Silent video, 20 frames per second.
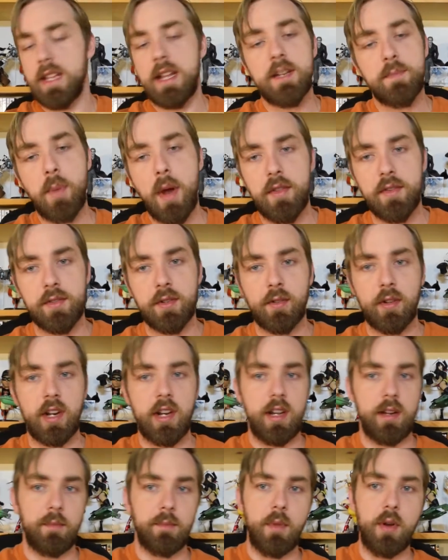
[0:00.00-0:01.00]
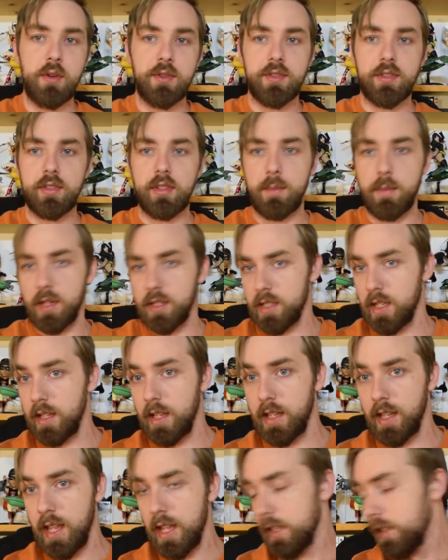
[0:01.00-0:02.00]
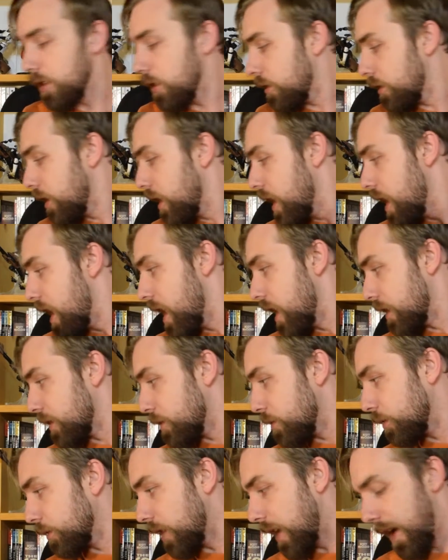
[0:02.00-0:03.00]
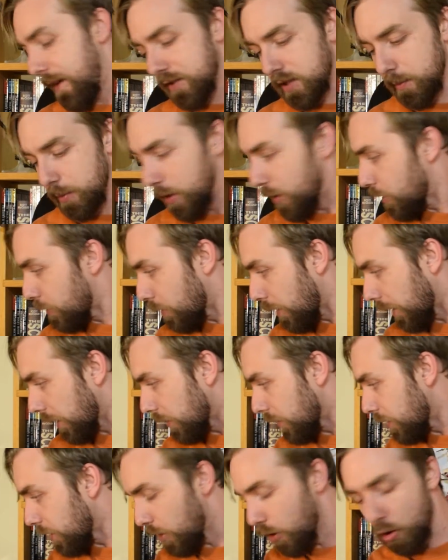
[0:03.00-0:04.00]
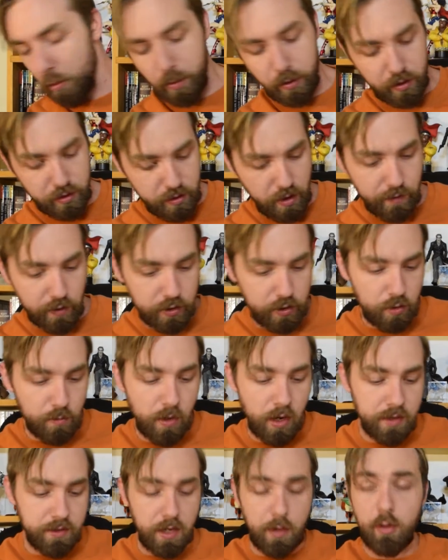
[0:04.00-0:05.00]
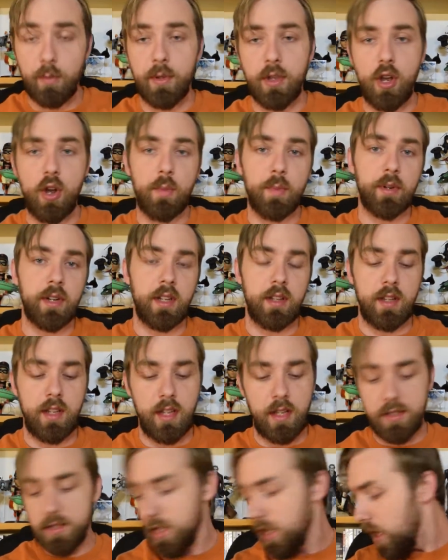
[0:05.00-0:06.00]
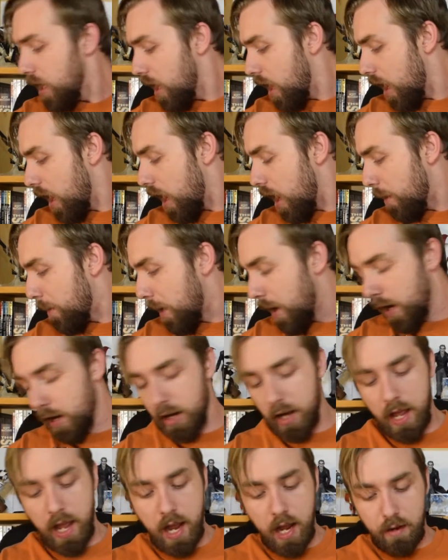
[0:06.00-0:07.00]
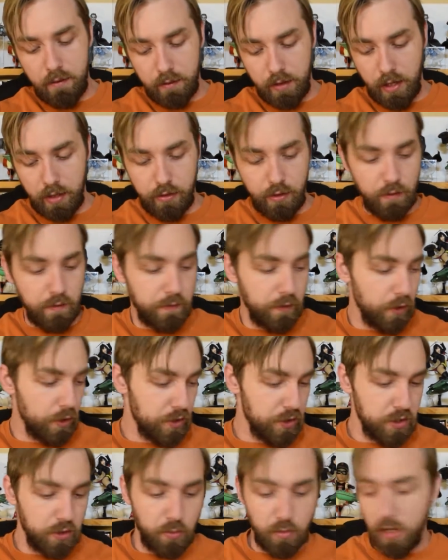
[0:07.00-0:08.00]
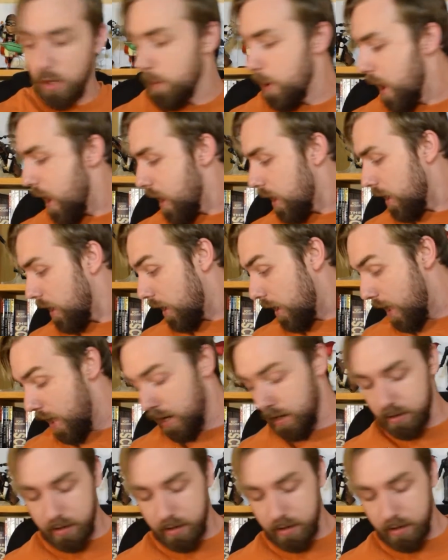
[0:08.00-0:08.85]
I just bought this crate mostly because I like Halo, and it's cool to have something on the regular to open. So every 2 months I will be opening these. I already have like the first 3 paid in ahead of